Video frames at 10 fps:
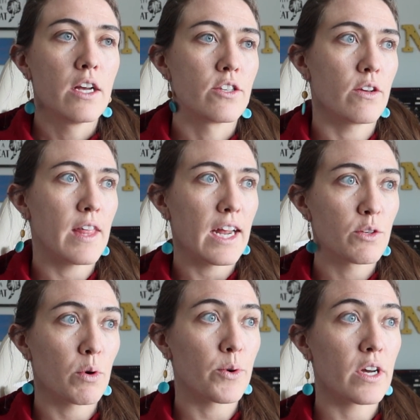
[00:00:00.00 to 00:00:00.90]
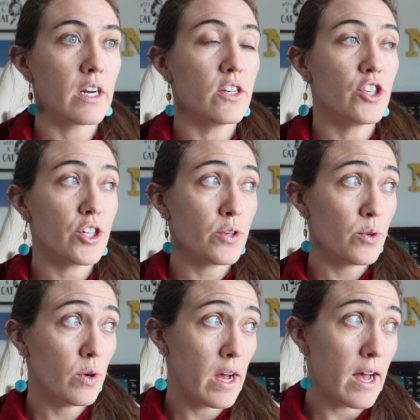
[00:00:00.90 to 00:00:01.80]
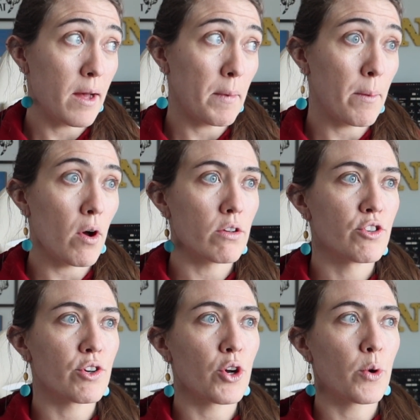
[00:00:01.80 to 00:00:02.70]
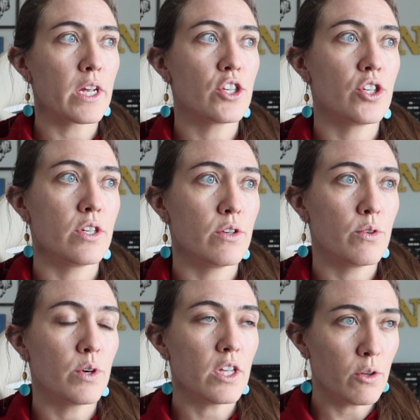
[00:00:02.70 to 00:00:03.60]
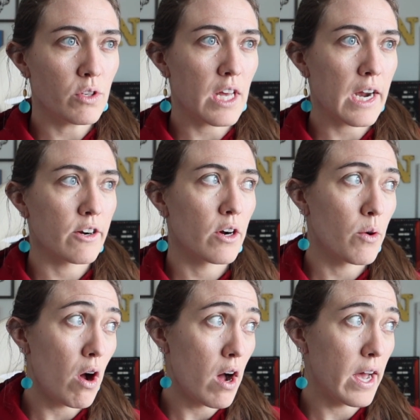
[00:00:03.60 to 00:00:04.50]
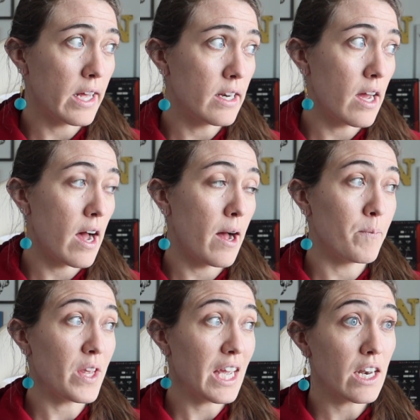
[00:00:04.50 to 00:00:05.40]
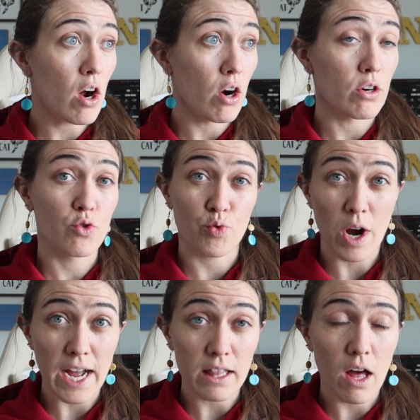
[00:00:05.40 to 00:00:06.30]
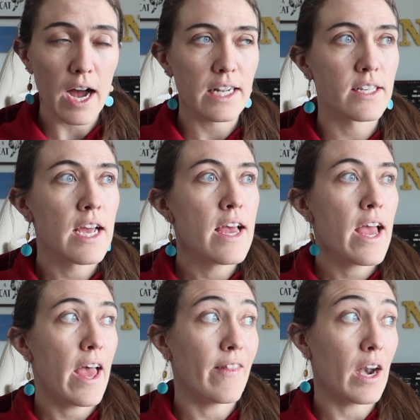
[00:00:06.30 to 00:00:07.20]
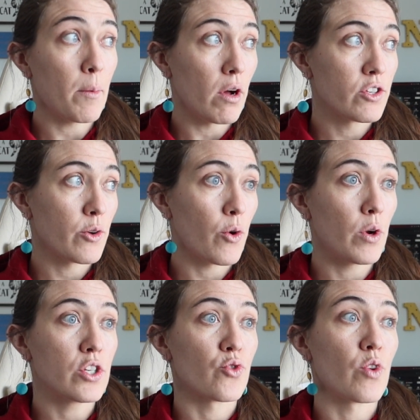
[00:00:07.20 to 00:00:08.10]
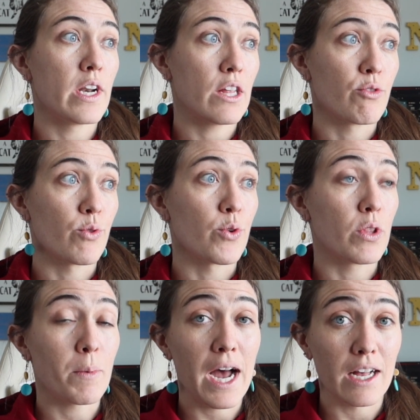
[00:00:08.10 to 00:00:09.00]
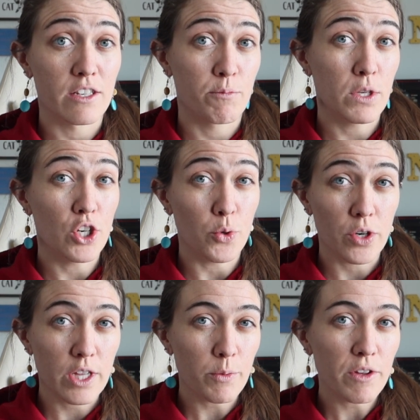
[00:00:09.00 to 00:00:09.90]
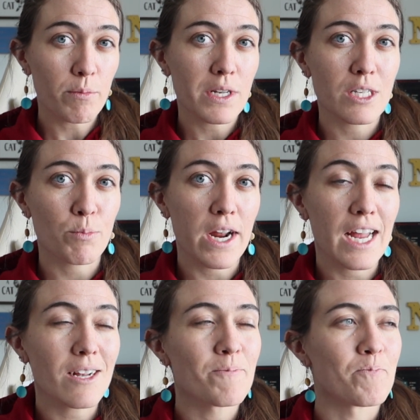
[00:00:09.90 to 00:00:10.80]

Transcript: So that is what we're gonna do. I'm also going to use the harrow on in our dry lot, and then I'm also going to run it through the piles of manure that we've been spreading.